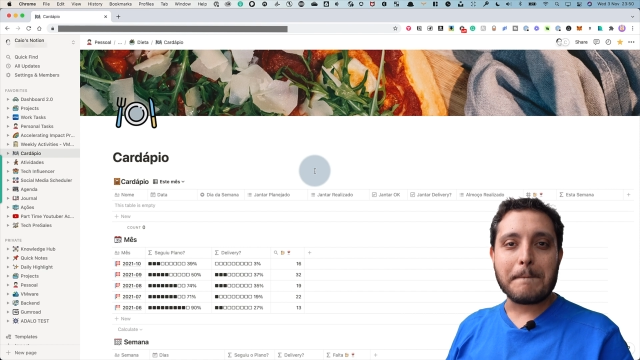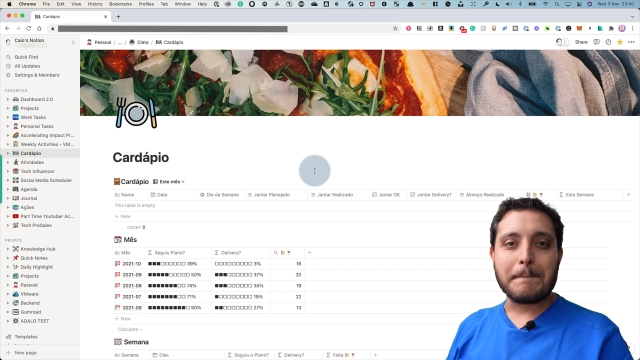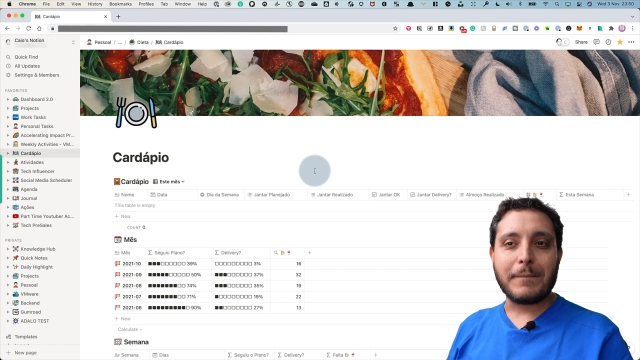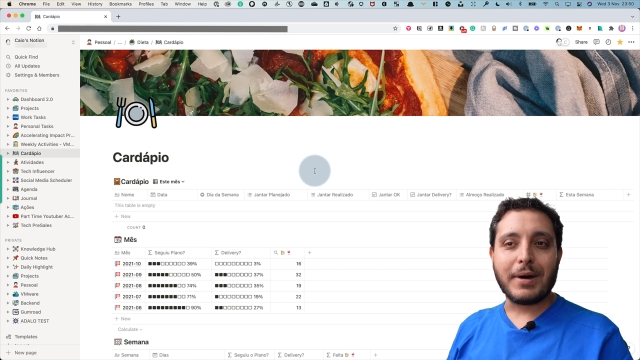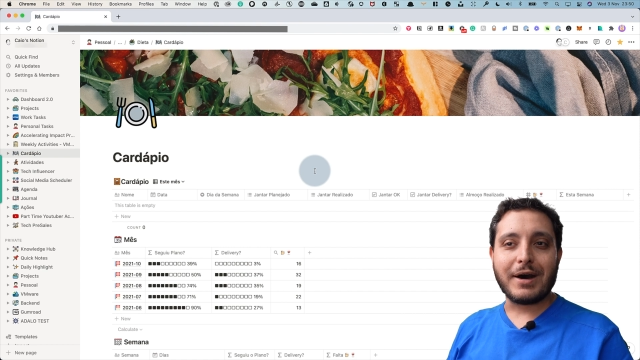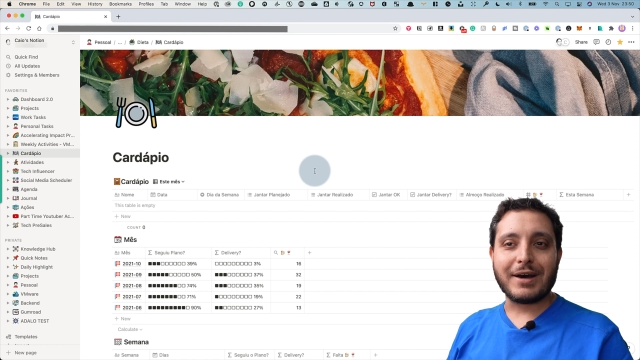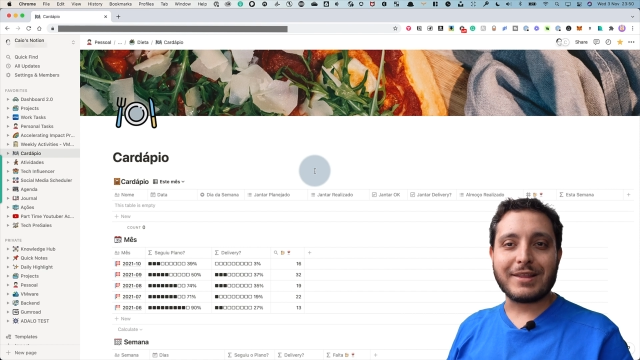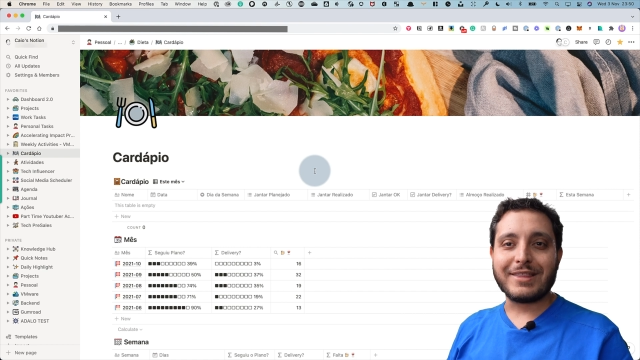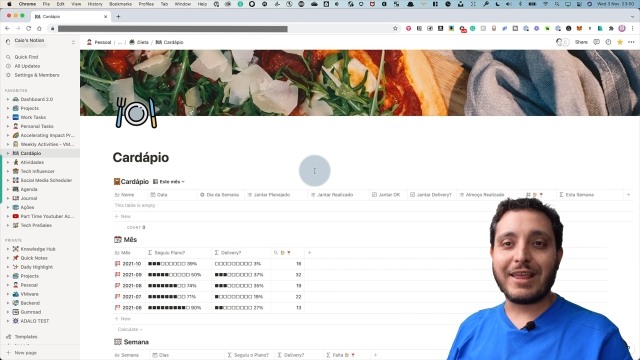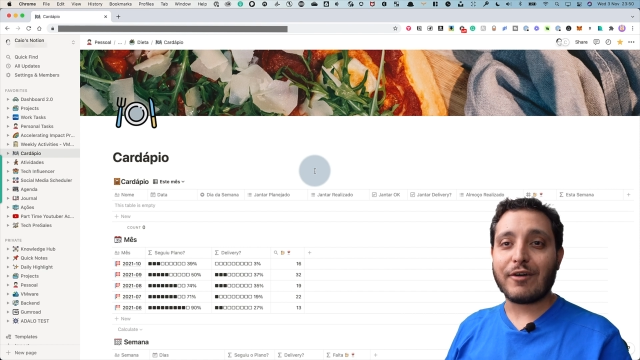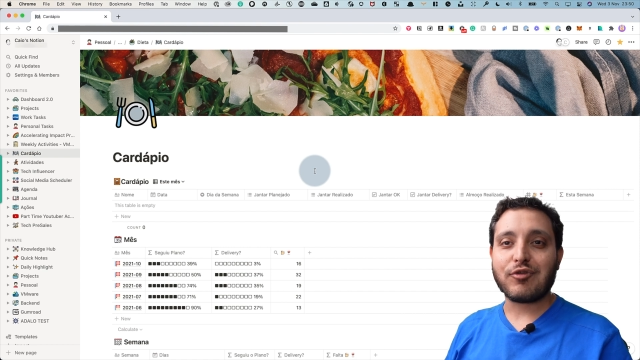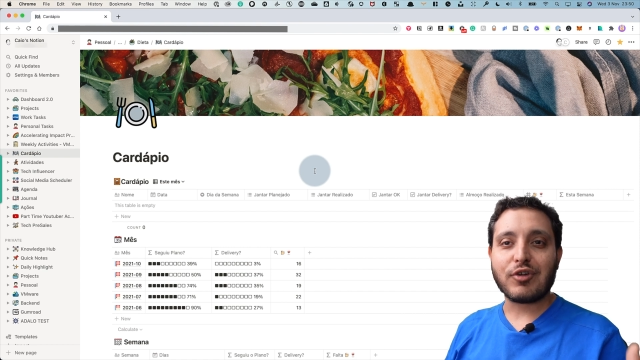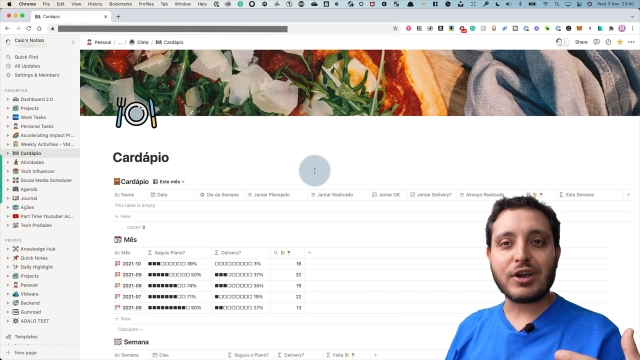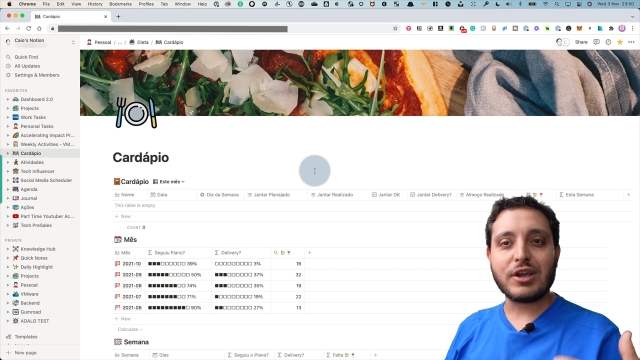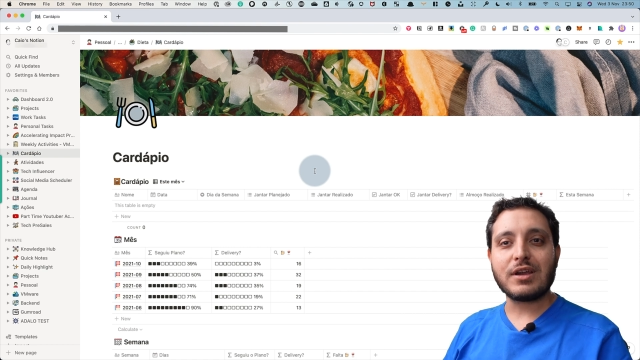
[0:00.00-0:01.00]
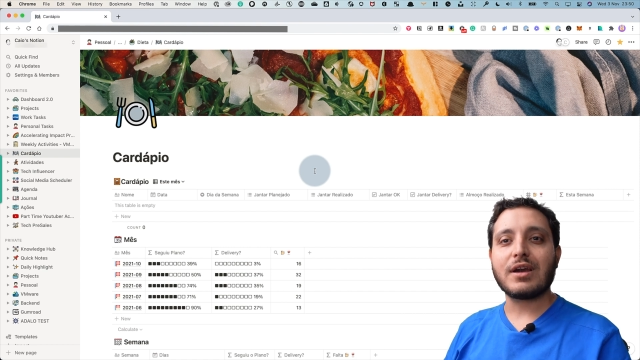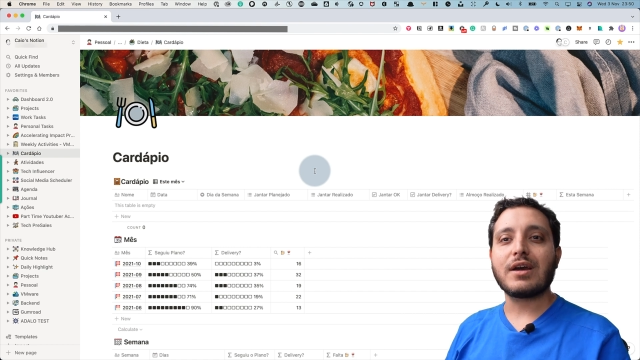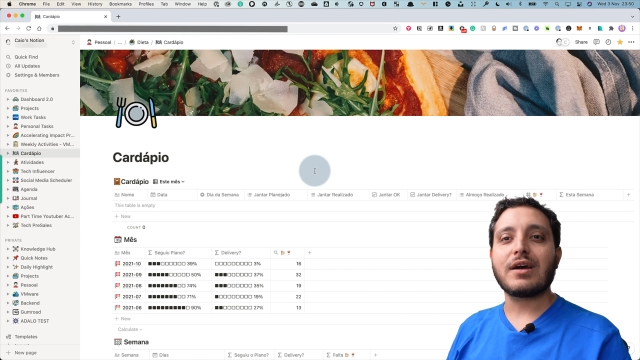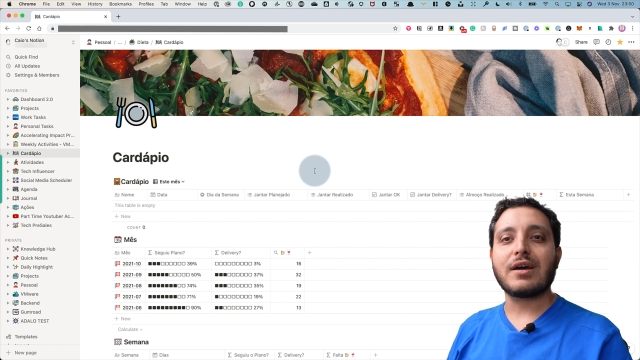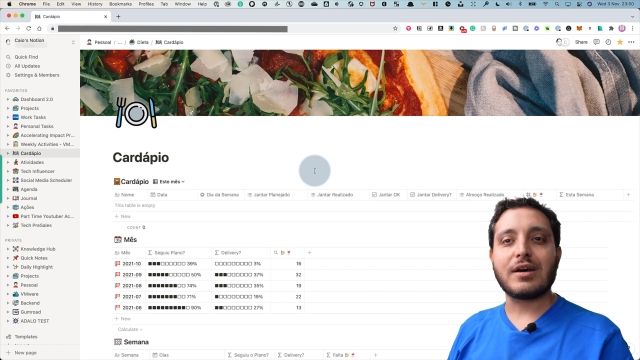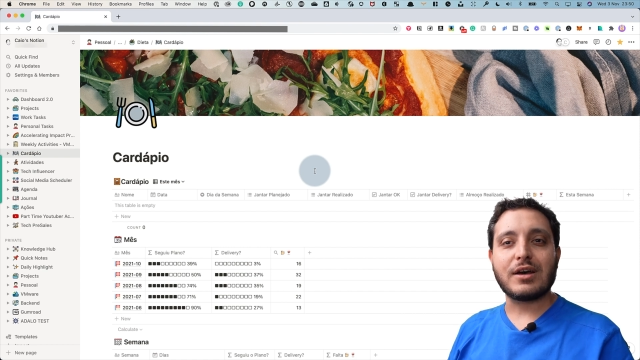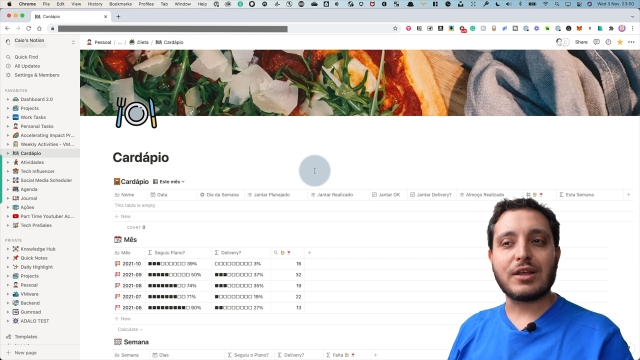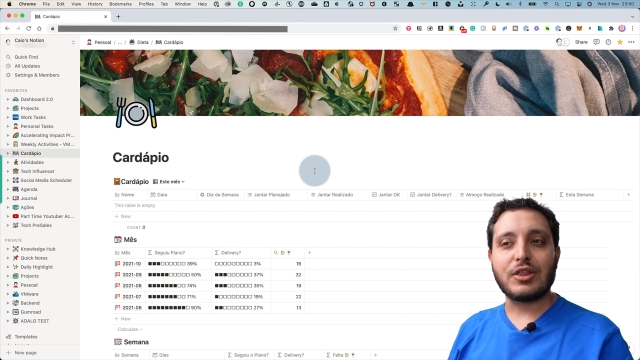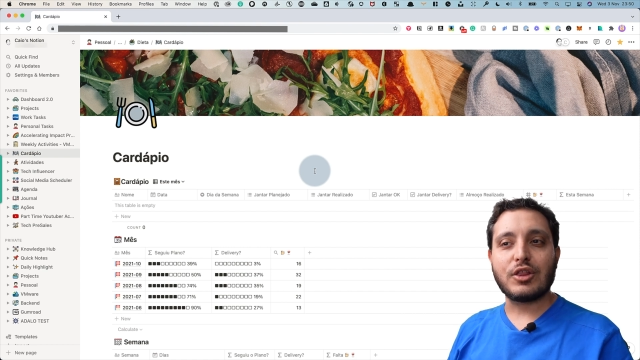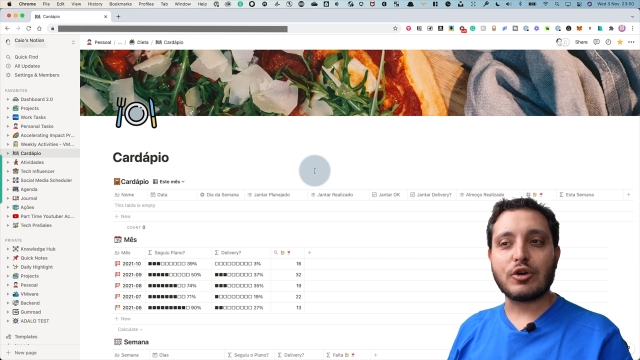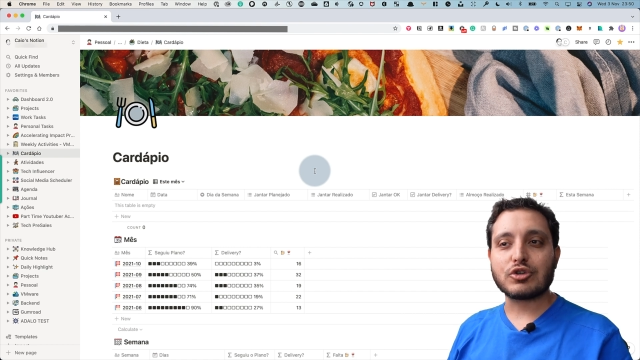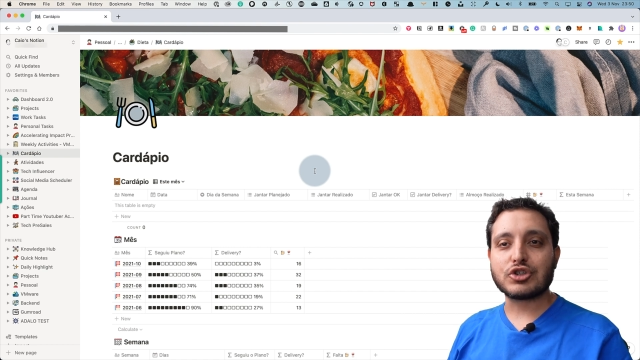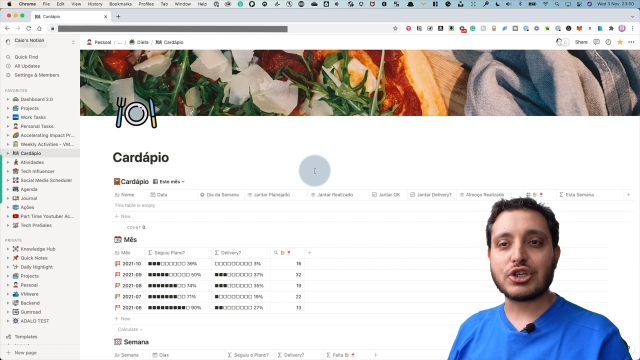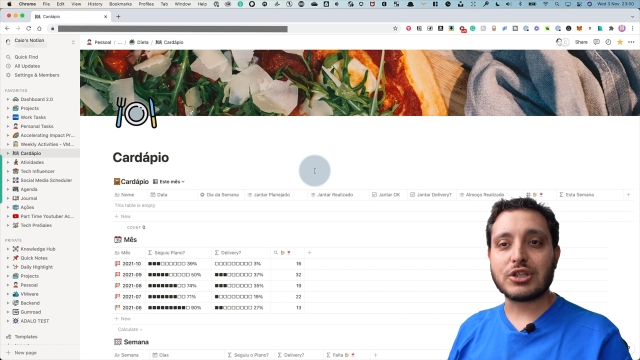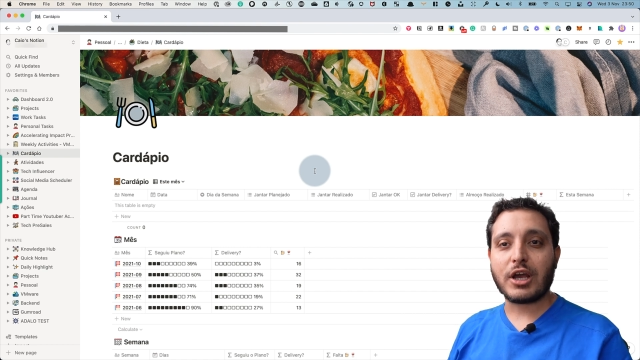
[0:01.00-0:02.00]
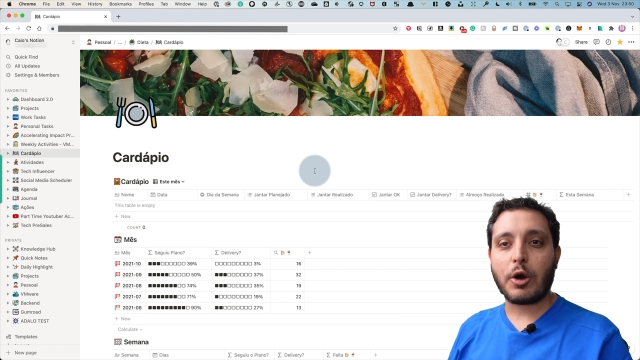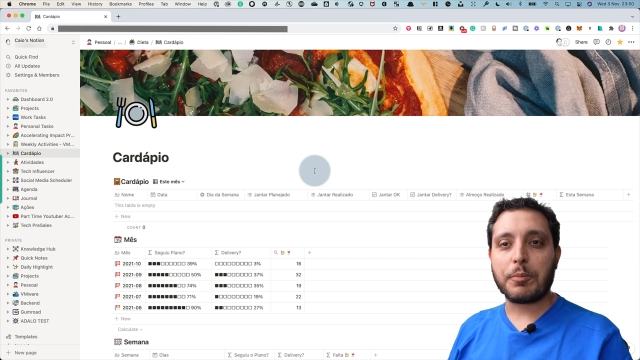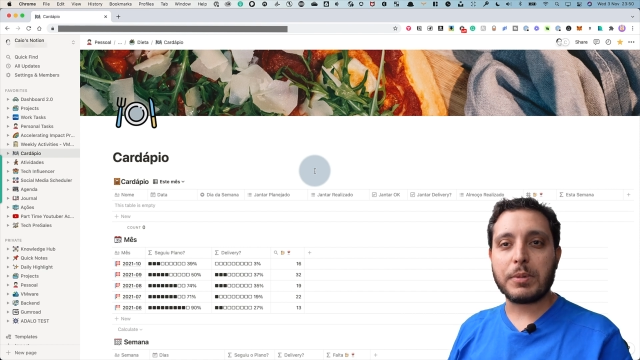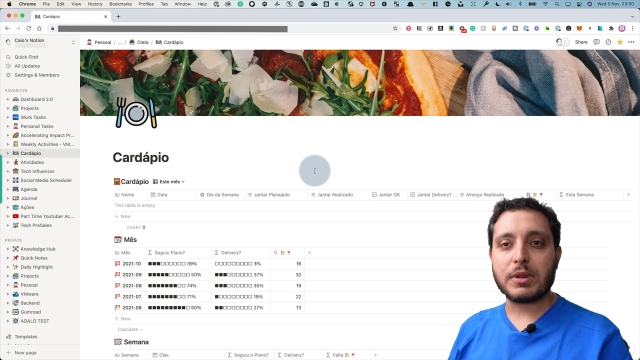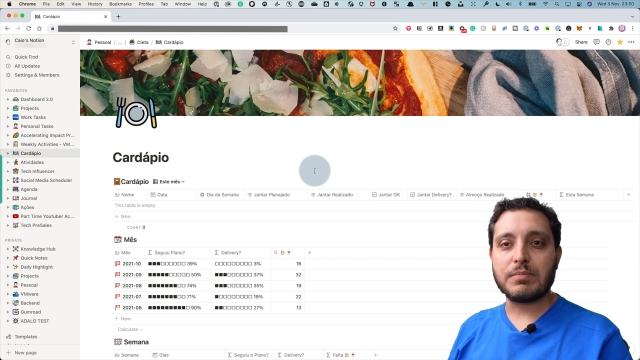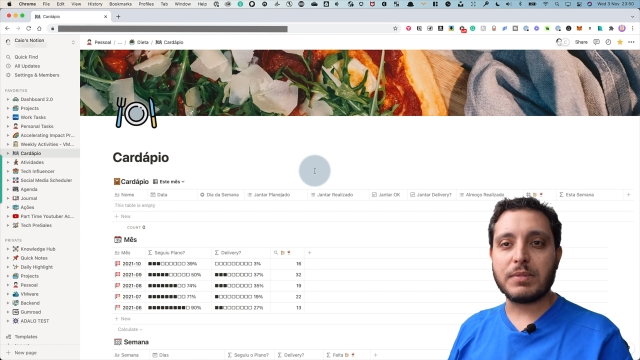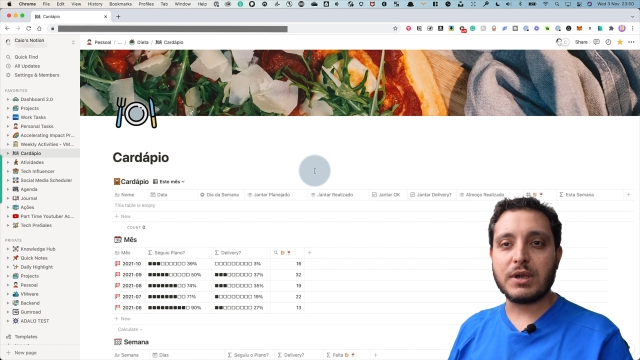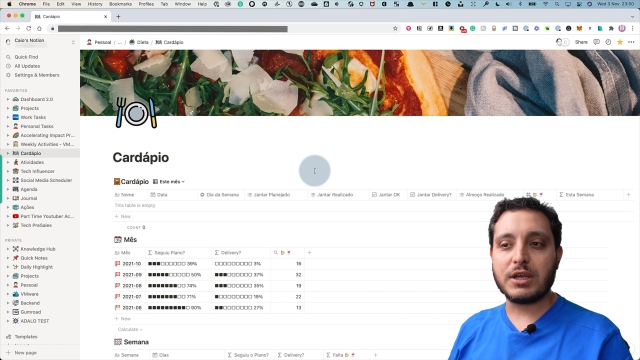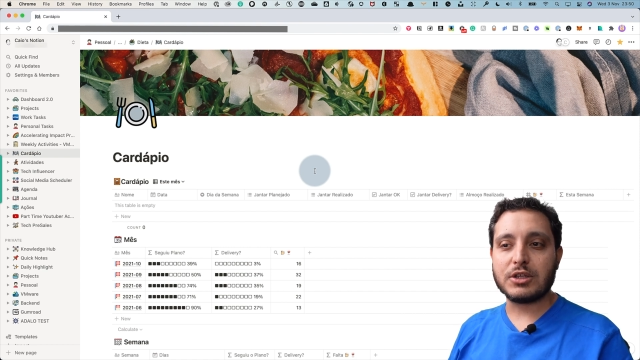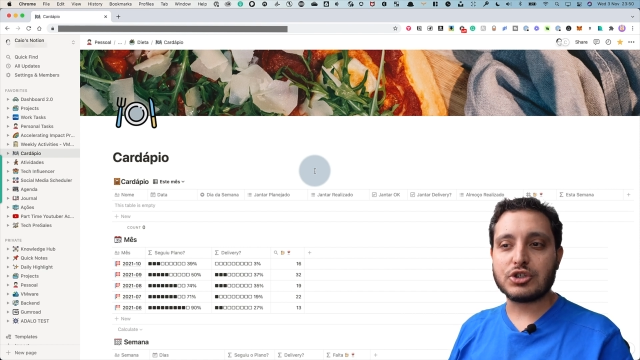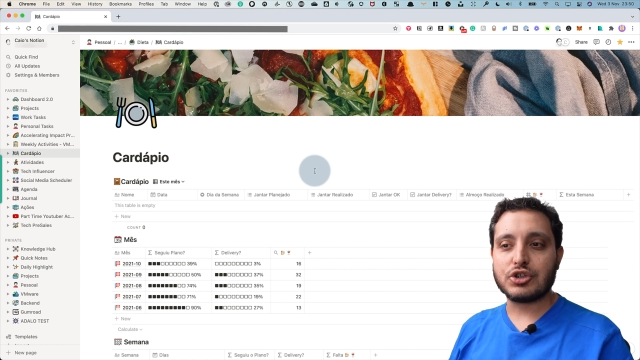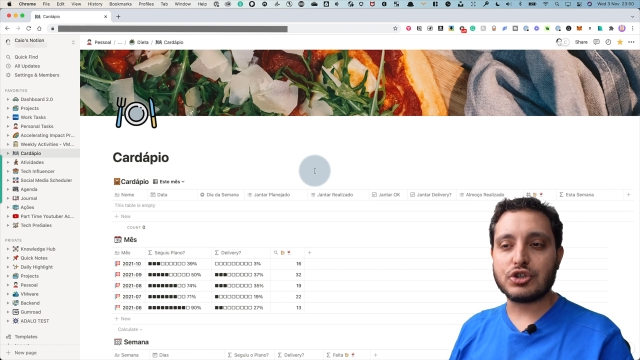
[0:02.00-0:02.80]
but definitely Notion helped me